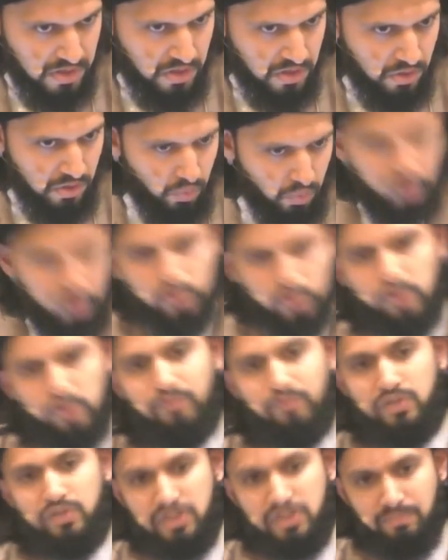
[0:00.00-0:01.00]
Or are you looking
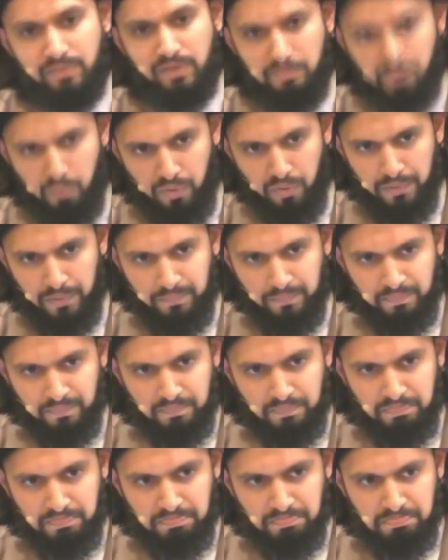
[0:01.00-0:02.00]
for something more?
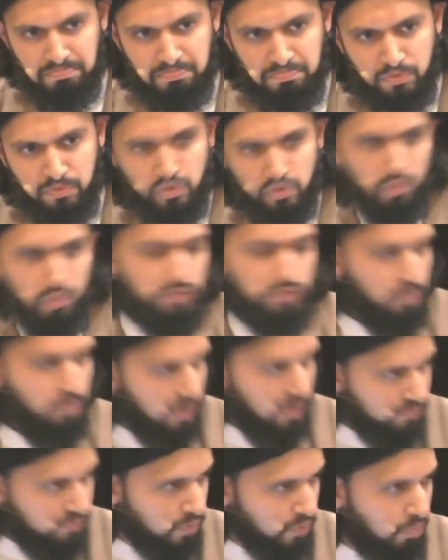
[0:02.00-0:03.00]
So if you want
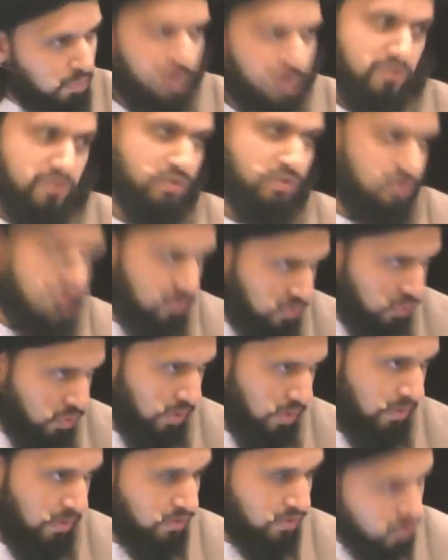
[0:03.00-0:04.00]
a few points,
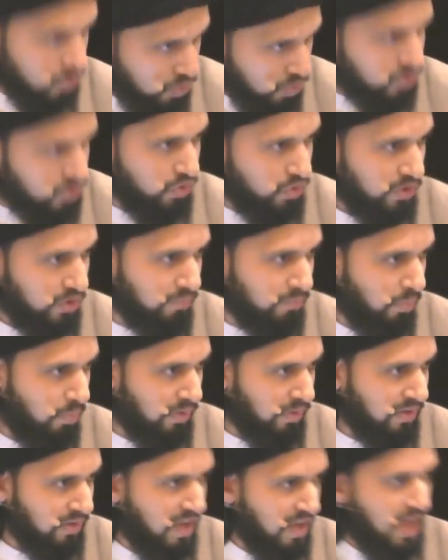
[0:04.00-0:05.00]
good. It's a good starting
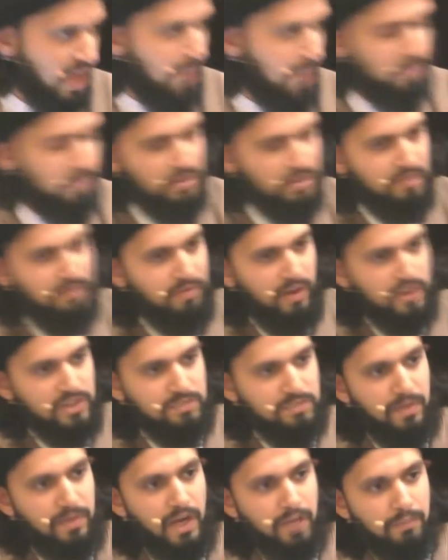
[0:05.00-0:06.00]
point. But the advice,
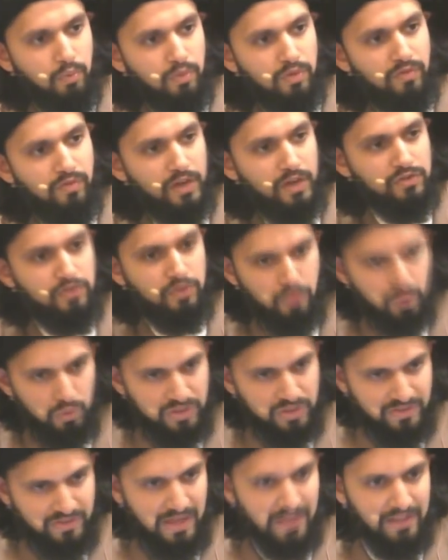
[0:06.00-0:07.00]
my humble advice for those
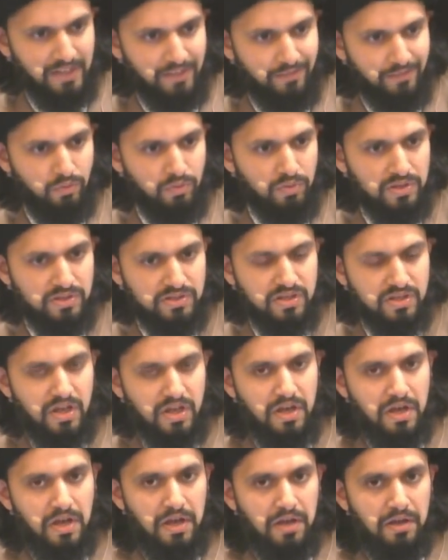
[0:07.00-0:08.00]
on that level is,
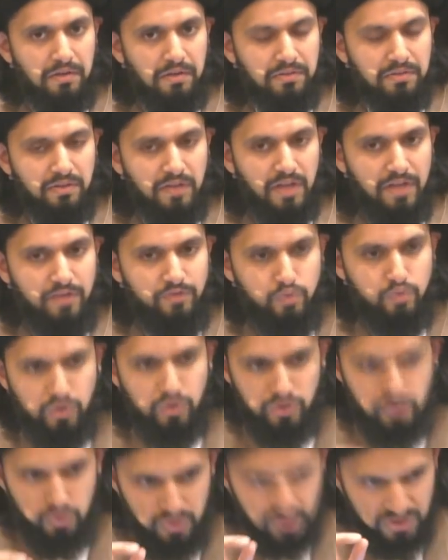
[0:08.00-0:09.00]
if you can
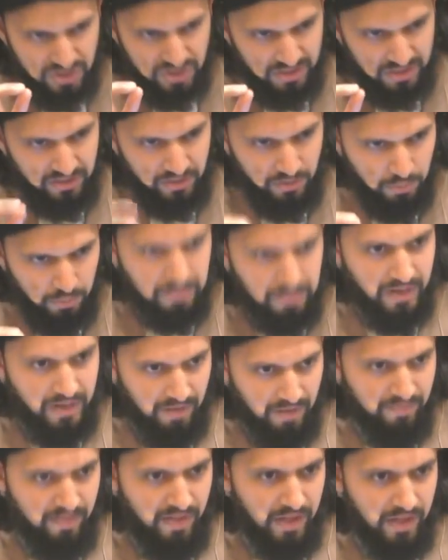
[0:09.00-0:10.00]
do just a little bit
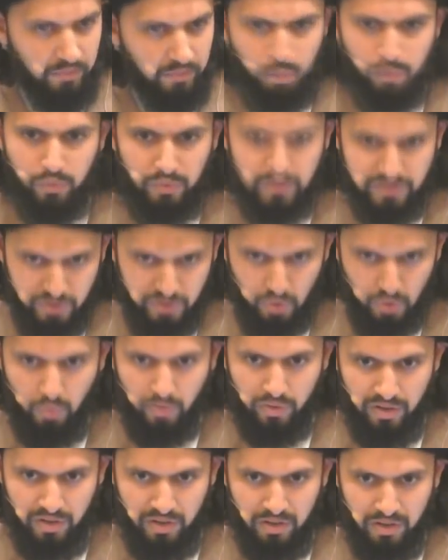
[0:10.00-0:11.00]
of that, whether it's the
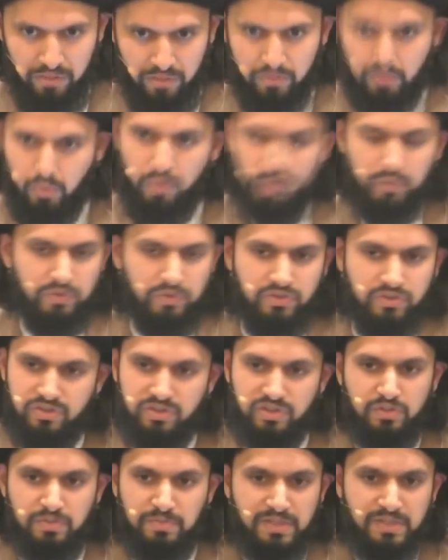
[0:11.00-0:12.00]
Quran or whether it's this
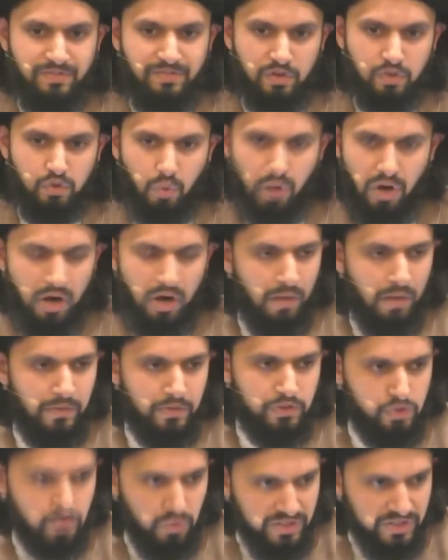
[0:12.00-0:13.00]
specific dua
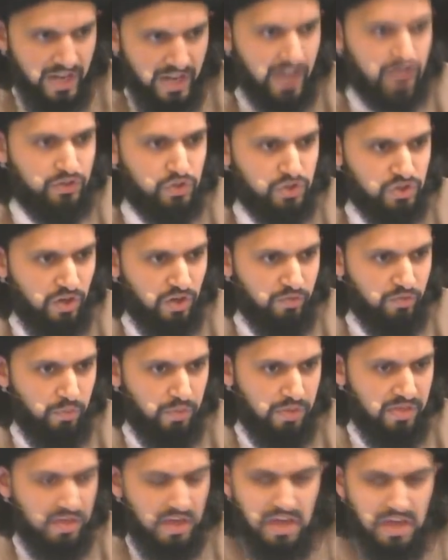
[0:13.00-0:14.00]
that you attach yourself
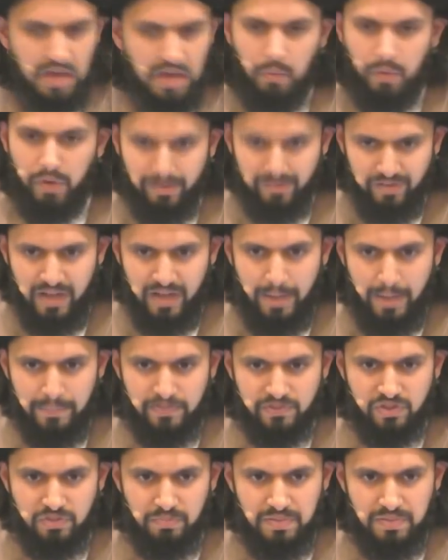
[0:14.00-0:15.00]
with, whatever it
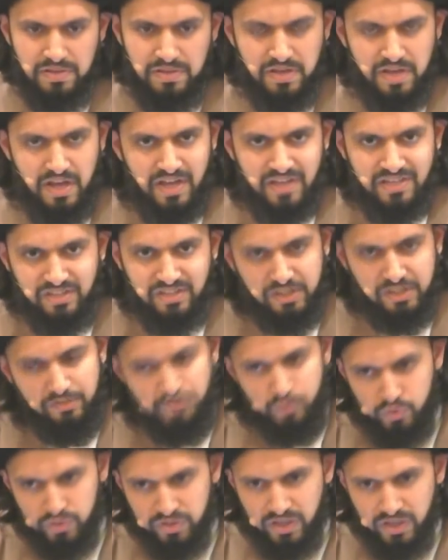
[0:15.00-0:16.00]
happens to be, see if
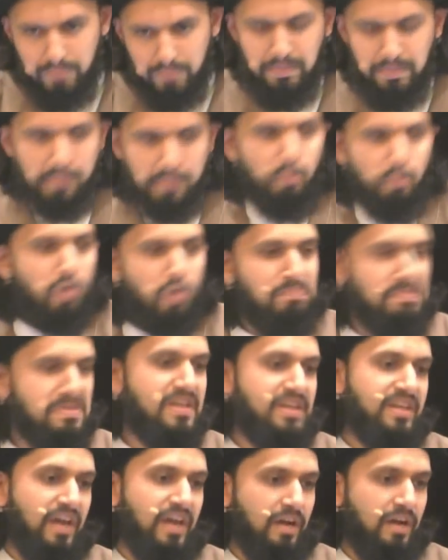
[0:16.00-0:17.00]
you can get a bit more
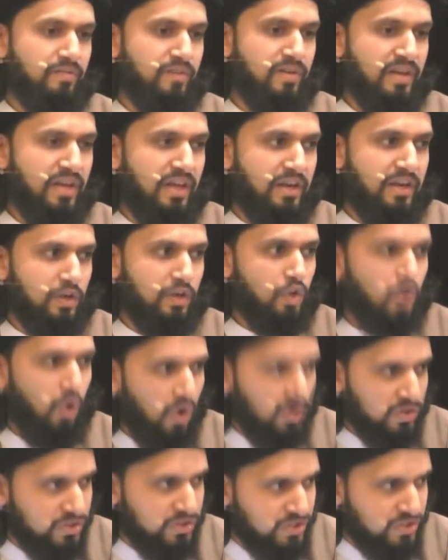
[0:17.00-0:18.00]
meaning out of it, and it
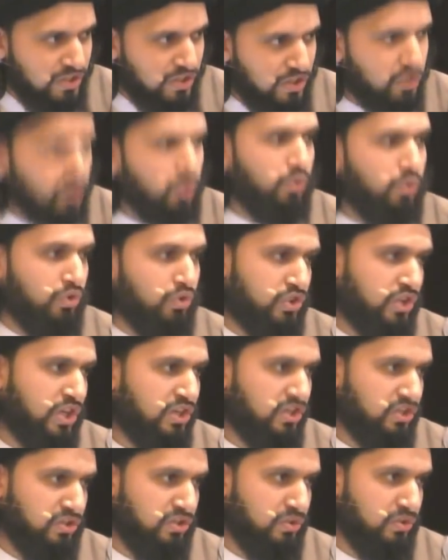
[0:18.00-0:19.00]
causes an internal
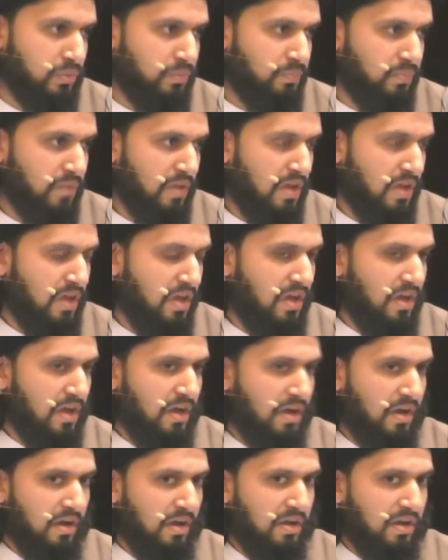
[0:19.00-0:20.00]
change in you.
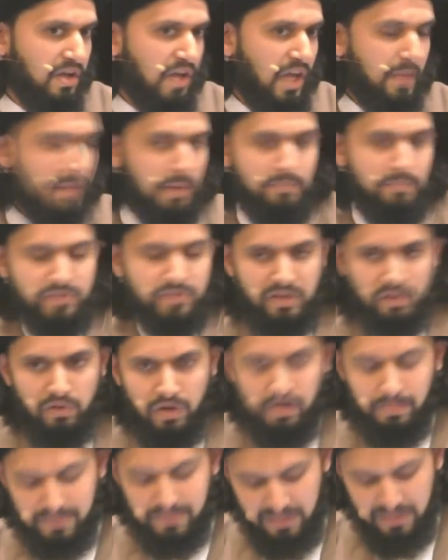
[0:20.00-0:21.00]
Imam Zainul
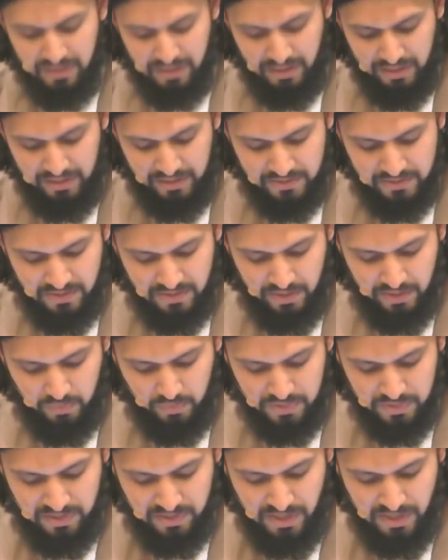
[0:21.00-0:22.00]
Abidin alayhi salatu
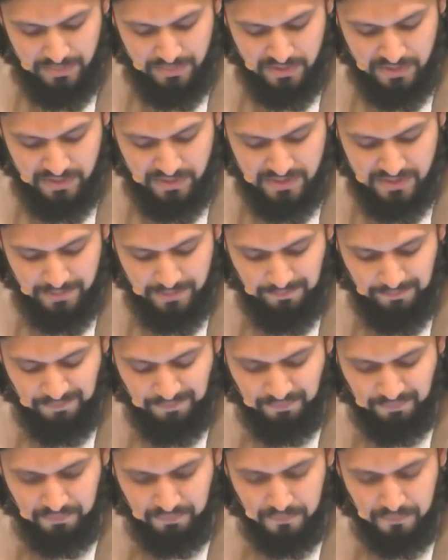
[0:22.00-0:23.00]
wasalam says,
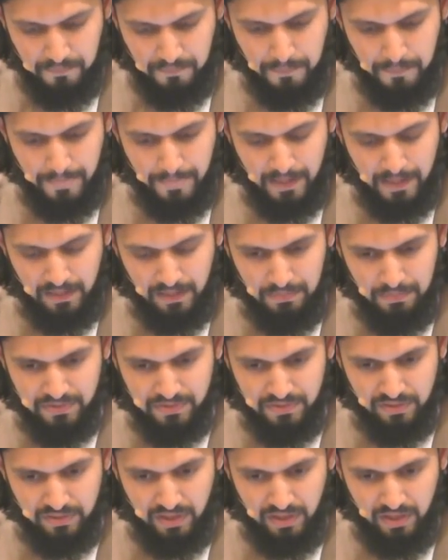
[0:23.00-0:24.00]
Allahumma
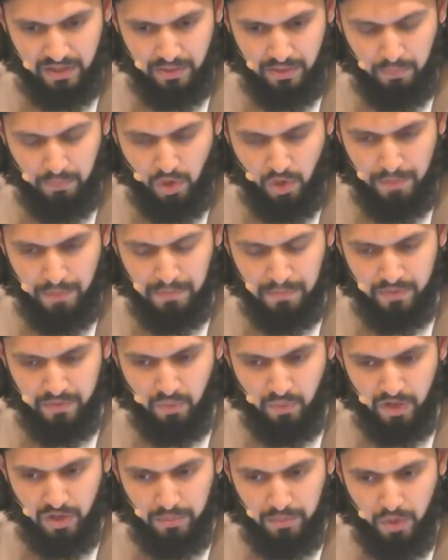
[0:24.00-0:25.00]
salli ala Muhammad
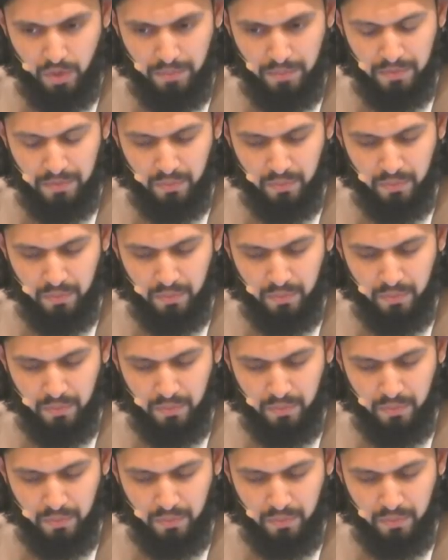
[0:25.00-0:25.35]
wa ala Muhammad.